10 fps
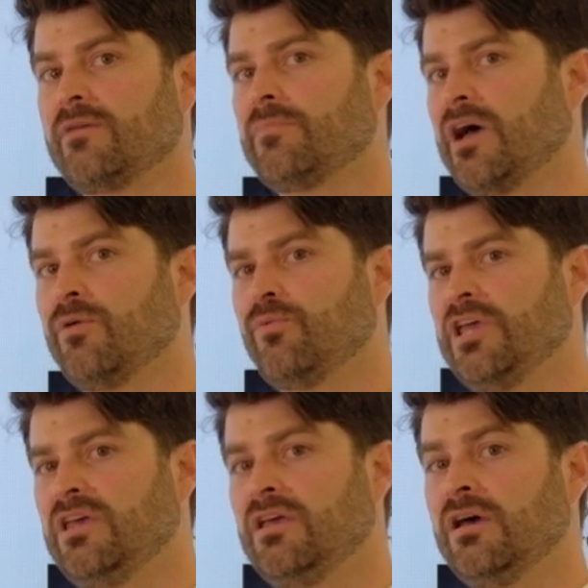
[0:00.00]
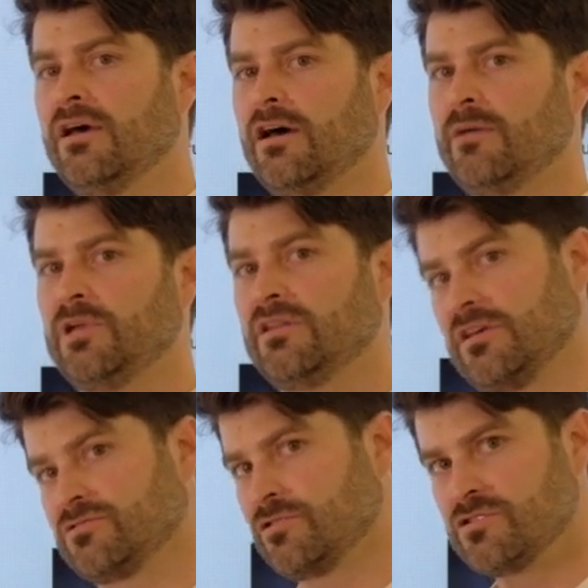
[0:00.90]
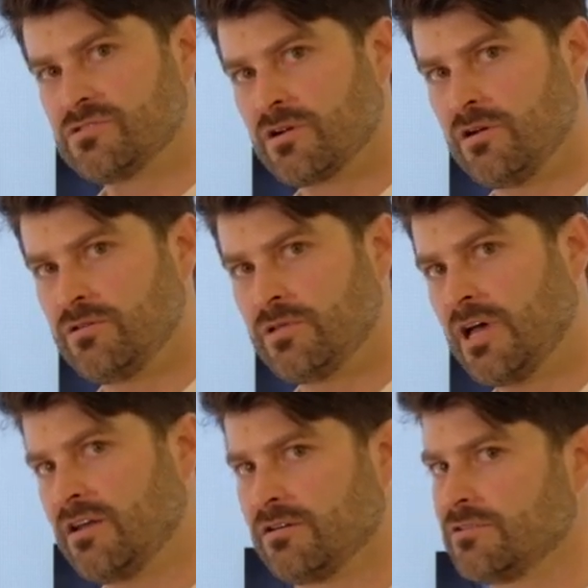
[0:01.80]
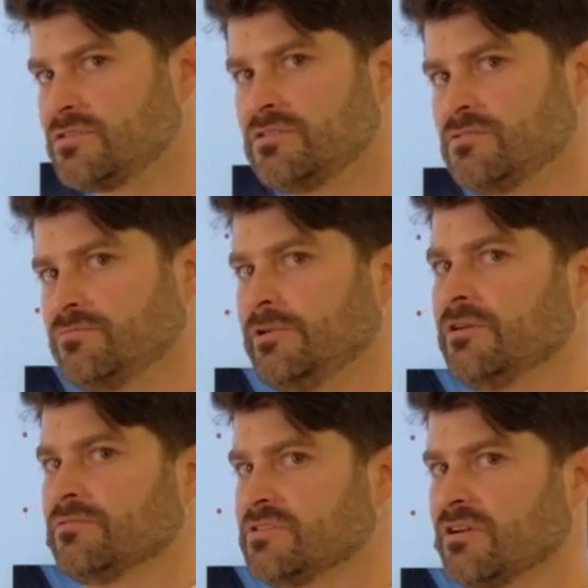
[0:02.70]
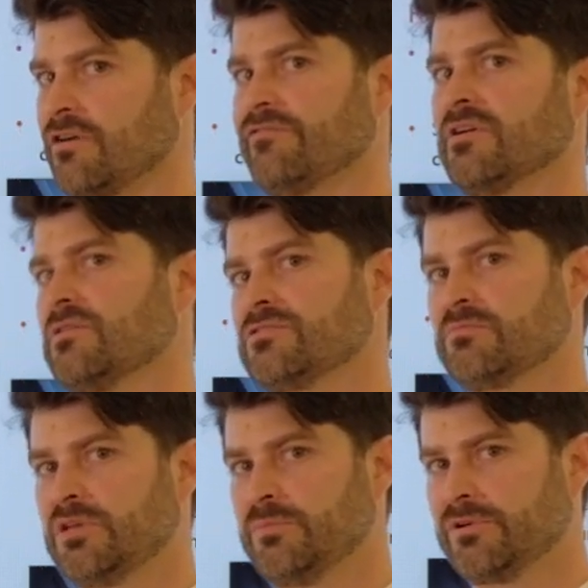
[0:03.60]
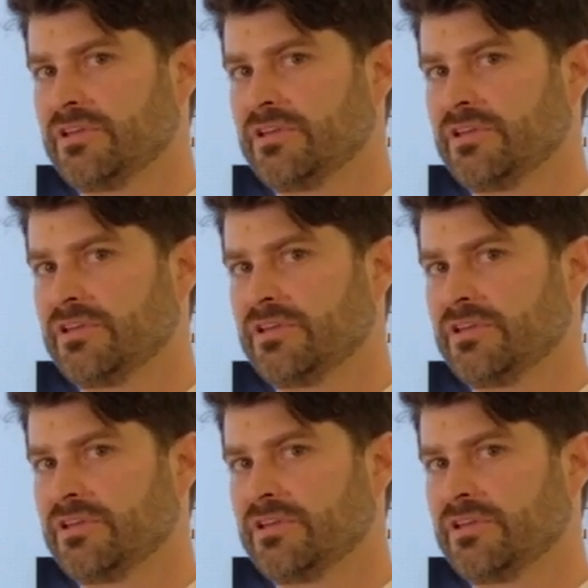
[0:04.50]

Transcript: And by we, I mean like surgeons are going to do that. Nurses, we don't stick our fingers in people.